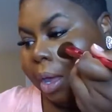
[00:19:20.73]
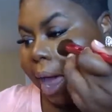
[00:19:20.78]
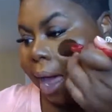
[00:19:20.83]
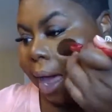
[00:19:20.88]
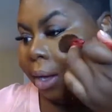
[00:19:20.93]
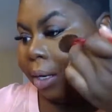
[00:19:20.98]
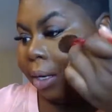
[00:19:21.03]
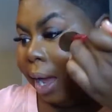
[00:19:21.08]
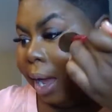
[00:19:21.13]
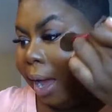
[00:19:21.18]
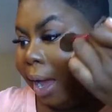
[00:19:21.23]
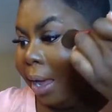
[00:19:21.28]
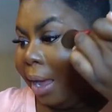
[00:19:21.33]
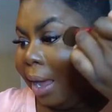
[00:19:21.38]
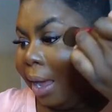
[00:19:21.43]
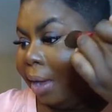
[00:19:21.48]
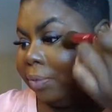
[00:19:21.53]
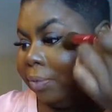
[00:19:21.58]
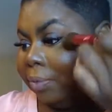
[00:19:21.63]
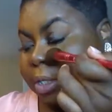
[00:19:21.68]
I
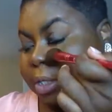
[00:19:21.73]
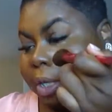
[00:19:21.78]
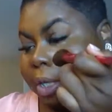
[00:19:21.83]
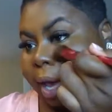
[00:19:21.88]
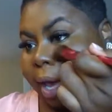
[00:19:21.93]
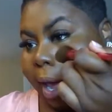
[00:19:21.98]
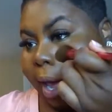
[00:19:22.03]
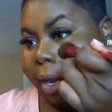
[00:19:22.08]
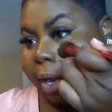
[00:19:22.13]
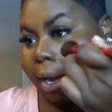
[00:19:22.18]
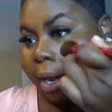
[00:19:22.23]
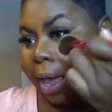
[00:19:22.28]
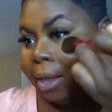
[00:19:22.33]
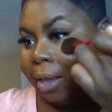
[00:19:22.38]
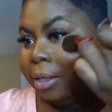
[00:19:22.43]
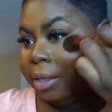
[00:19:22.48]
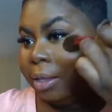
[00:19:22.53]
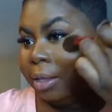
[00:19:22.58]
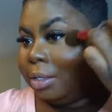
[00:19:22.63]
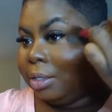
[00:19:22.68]
have to say I
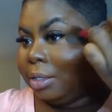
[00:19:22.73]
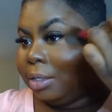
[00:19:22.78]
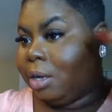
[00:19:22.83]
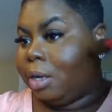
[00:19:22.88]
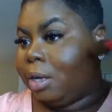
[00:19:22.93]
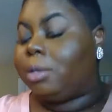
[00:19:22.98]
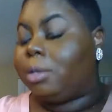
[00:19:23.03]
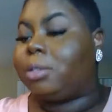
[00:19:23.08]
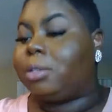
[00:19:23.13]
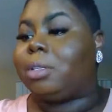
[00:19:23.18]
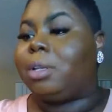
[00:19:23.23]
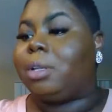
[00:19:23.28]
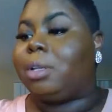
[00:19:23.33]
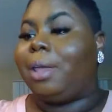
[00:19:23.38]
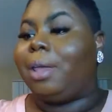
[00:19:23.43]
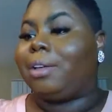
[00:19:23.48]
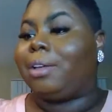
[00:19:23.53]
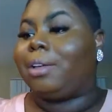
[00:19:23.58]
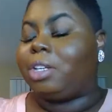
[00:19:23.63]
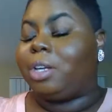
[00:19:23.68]
like this color
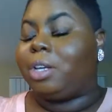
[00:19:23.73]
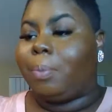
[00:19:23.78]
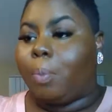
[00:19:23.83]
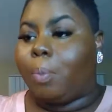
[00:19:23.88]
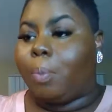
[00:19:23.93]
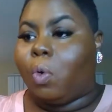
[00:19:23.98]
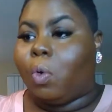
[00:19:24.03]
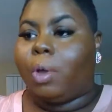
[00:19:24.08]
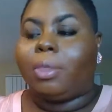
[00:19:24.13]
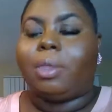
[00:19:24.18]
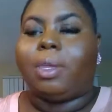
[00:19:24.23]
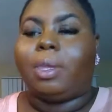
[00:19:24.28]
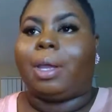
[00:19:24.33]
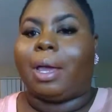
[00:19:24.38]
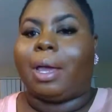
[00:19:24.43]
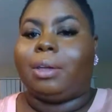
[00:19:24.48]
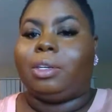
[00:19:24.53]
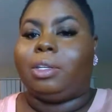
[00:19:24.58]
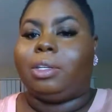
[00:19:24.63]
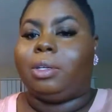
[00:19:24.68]
selection more than
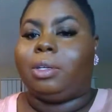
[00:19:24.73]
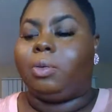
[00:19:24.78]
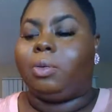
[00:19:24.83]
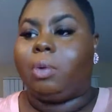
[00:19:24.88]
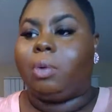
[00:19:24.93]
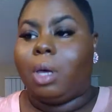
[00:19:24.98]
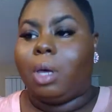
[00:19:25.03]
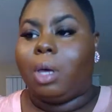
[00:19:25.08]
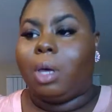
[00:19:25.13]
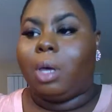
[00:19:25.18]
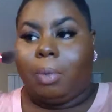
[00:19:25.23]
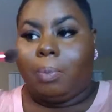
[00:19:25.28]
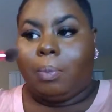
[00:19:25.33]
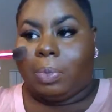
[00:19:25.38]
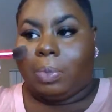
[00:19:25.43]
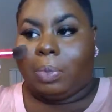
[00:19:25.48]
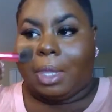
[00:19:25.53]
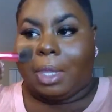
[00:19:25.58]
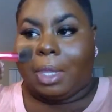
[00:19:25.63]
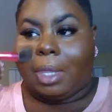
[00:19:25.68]
I do
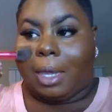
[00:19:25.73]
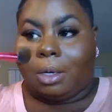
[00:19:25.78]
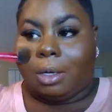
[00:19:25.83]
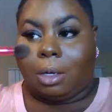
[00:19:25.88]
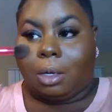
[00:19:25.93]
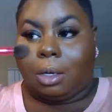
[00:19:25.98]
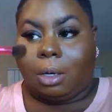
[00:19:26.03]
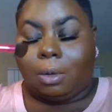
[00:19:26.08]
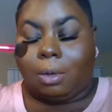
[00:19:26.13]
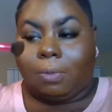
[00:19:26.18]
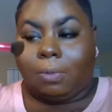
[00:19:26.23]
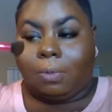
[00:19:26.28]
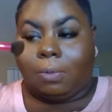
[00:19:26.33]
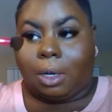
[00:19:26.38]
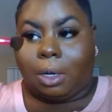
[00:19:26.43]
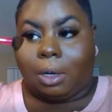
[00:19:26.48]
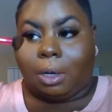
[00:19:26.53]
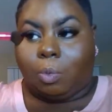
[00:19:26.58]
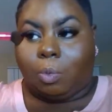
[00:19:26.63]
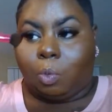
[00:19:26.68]
that of
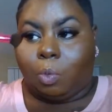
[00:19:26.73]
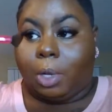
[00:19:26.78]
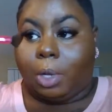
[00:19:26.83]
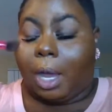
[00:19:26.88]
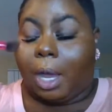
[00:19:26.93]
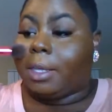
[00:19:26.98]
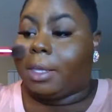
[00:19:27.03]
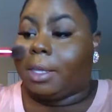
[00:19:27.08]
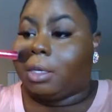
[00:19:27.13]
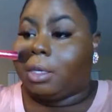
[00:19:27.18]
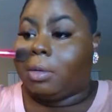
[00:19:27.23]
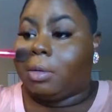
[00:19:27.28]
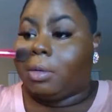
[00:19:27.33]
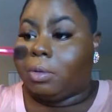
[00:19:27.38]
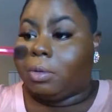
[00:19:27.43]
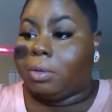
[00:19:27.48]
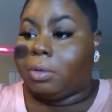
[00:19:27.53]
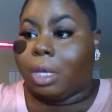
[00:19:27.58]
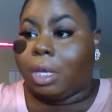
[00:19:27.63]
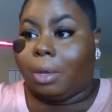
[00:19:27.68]
what I
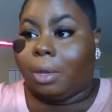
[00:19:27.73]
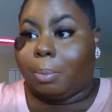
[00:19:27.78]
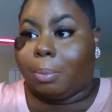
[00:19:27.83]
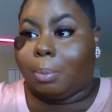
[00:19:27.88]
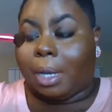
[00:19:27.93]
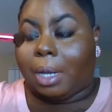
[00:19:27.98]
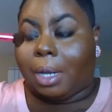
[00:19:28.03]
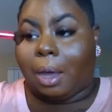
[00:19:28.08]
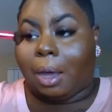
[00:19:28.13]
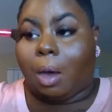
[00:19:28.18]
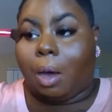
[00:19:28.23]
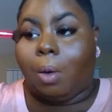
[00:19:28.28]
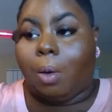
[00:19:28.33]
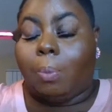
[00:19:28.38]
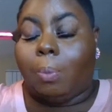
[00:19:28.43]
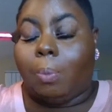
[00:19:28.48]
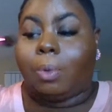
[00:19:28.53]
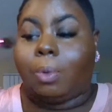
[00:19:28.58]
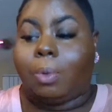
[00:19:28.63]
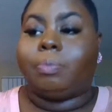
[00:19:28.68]
used in Black
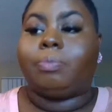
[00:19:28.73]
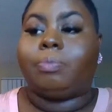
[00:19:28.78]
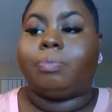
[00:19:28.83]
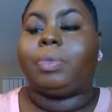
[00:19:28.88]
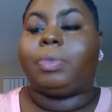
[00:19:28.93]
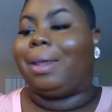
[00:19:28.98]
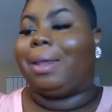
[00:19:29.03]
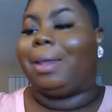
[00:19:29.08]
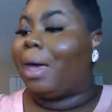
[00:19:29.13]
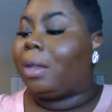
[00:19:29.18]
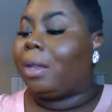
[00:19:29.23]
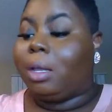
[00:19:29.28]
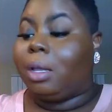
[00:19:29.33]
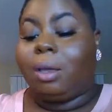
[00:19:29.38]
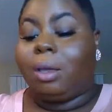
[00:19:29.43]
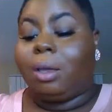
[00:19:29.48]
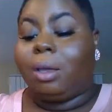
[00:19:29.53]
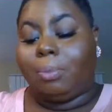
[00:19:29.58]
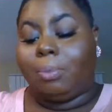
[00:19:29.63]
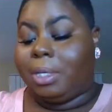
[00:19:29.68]
Opal, and I
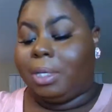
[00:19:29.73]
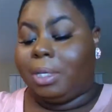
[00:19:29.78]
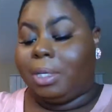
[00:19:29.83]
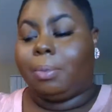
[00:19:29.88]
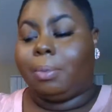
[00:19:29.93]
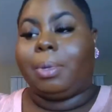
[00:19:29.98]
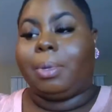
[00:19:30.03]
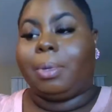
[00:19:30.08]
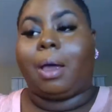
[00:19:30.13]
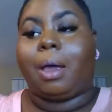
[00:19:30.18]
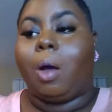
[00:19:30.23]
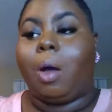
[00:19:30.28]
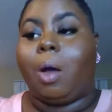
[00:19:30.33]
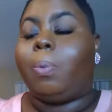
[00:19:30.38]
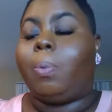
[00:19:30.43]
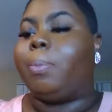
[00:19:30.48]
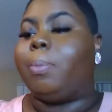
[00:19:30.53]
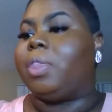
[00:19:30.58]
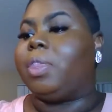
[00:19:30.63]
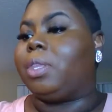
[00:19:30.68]
love me some Black
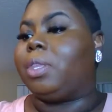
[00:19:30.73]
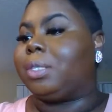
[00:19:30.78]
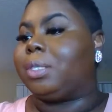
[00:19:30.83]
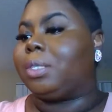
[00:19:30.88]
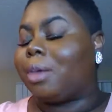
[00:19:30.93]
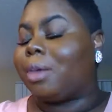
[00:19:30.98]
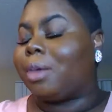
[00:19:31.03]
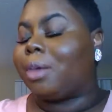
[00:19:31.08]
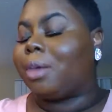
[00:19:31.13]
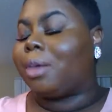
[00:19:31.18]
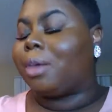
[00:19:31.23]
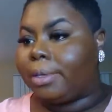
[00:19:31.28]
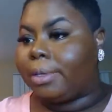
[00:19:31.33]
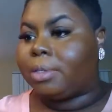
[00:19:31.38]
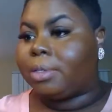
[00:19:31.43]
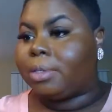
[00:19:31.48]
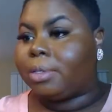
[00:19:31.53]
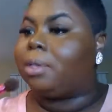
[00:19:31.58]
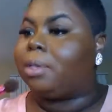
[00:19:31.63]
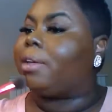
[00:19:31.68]
Opal, but this color
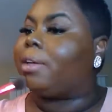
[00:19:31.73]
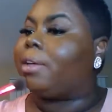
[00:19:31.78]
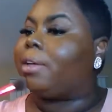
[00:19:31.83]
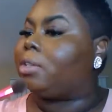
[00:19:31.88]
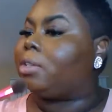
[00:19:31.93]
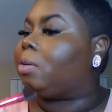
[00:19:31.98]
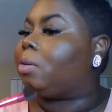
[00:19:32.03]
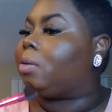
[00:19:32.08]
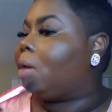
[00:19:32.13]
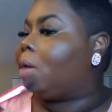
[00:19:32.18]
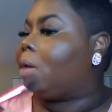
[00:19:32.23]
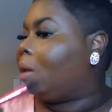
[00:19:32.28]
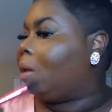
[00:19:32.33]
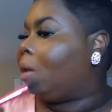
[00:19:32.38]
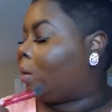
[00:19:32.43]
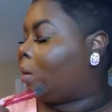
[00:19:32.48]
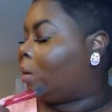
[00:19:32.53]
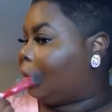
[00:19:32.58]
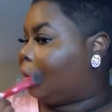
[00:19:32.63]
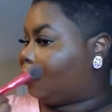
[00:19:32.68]
selection
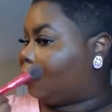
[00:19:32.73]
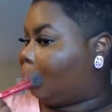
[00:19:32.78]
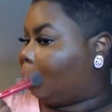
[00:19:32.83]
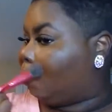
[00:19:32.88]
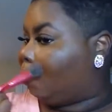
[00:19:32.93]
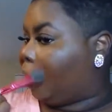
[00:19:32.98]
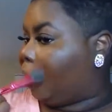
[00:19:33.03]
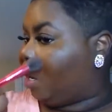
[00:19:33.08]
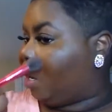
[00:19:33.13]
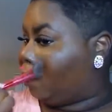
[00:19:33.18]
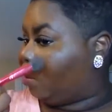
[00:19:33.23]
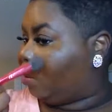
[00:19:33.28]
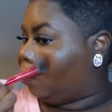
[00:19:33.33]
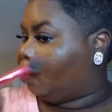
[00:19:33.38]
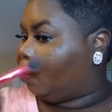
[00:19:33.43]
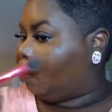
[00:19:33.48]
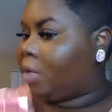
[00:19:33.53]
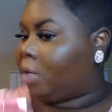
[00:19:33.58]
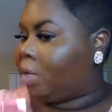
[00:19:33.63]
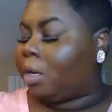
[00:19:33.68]
is better
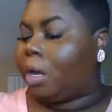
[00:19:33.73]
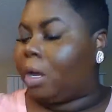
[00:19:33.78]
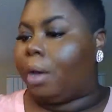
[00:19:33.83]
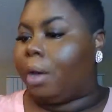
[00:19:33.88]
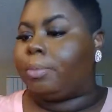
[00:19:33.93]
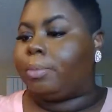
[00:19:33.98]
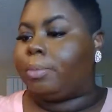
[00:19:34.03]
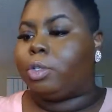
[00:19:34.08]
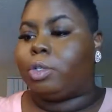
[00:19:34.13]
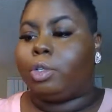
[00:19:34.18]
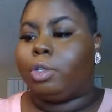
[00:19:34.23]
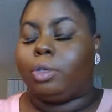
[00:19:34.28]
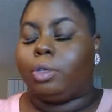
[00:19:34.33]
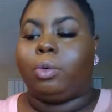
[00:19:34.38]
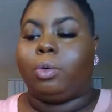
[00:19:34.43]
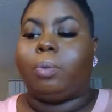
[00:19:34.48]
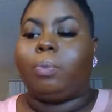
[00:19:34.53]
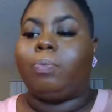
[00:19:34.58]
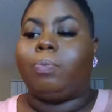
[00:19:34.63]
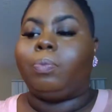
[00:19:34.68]
when it comes
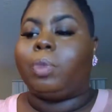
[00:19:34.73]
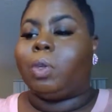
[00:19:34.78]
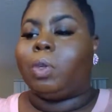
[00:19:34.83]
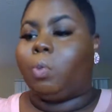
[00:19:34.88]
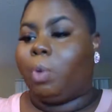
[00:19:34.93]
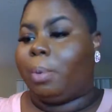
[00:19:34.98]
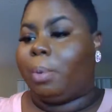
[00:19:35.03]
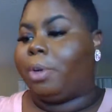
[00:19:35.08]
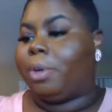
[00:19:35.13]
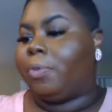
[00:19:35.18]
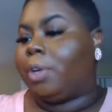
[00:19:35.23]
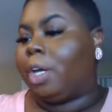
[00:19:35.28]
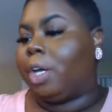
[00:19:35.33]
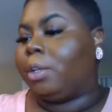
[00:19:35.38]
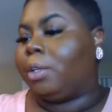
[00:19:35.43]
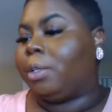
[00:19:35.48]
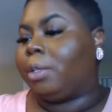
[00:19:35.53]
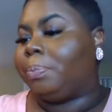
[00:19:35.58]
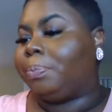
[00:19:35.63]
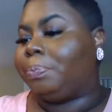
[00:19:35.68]
to women of color.